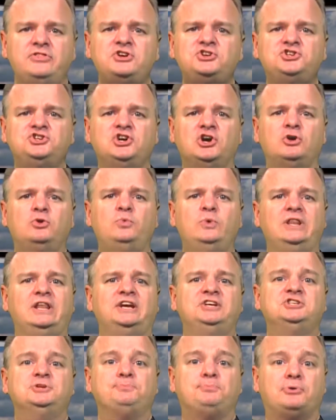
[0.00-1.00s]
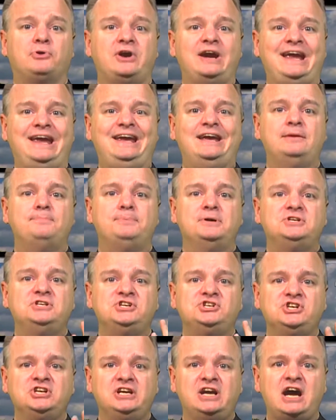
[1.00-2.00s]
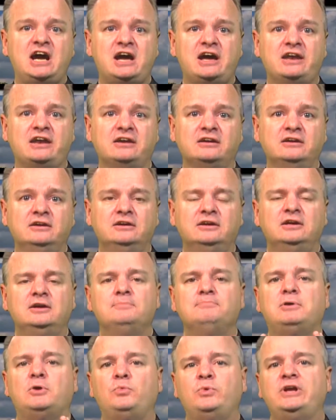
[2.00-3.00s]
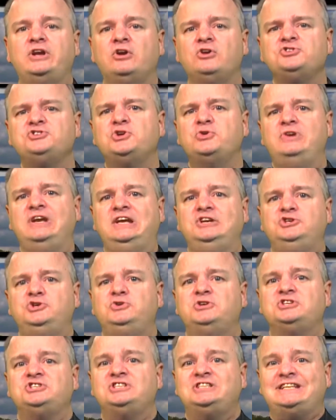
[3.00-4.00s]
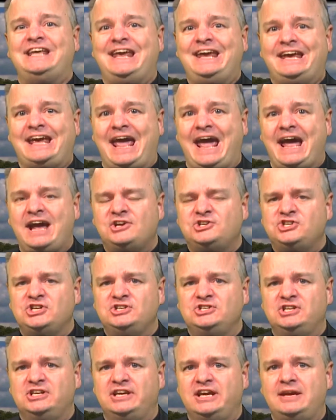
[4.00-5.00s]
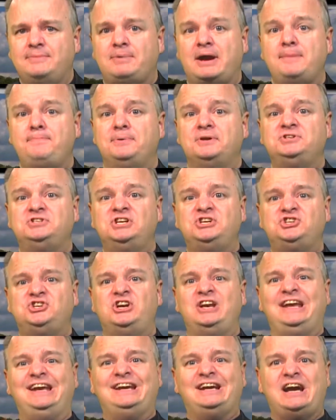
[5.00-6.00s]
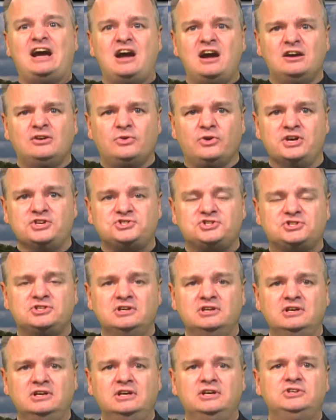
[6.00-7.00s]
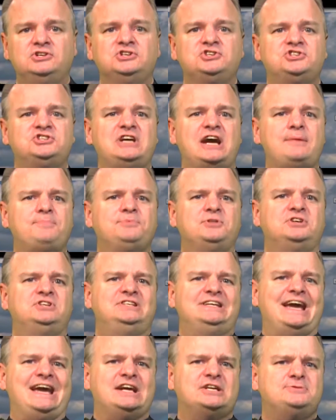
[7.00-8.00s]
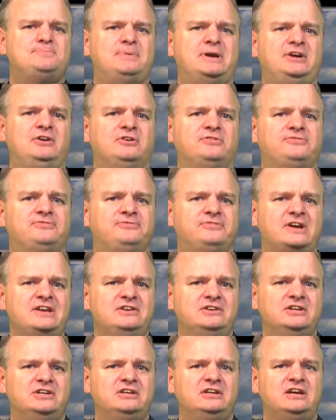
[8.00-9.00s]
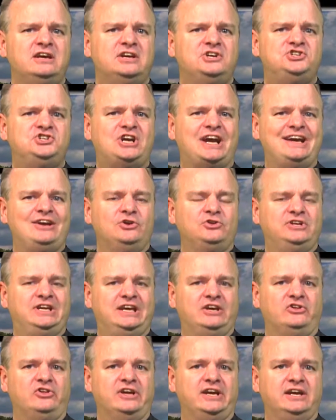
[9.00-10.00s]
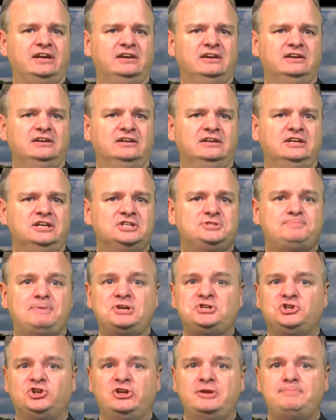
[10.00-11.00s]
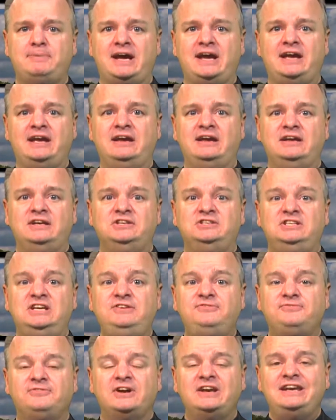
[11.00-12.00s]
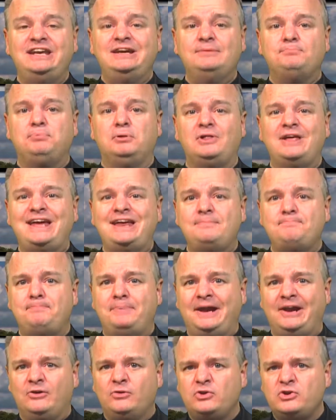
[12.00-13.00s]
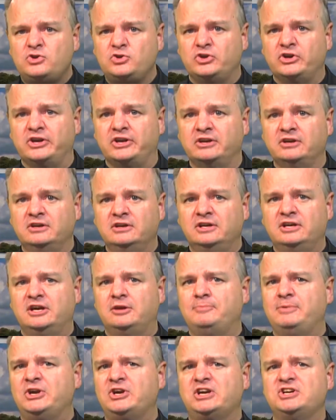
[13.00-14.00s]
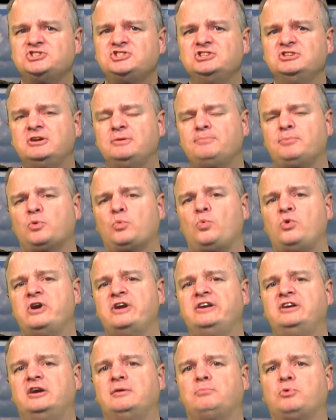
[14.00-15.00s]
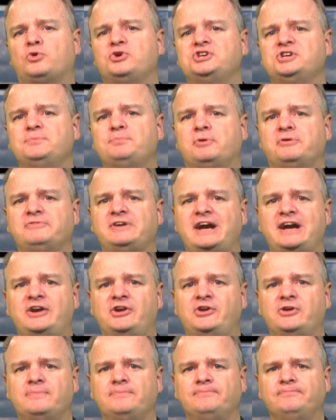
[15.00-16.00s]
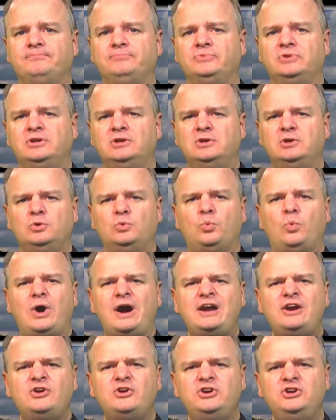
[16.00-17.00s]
this show, we like to pray and petition God, but we also need you to take action today by petitioning Congress to stop the taxpayer-funded child killing, especially by defunding Planned Parenthood, America's number one abortion provider. Why are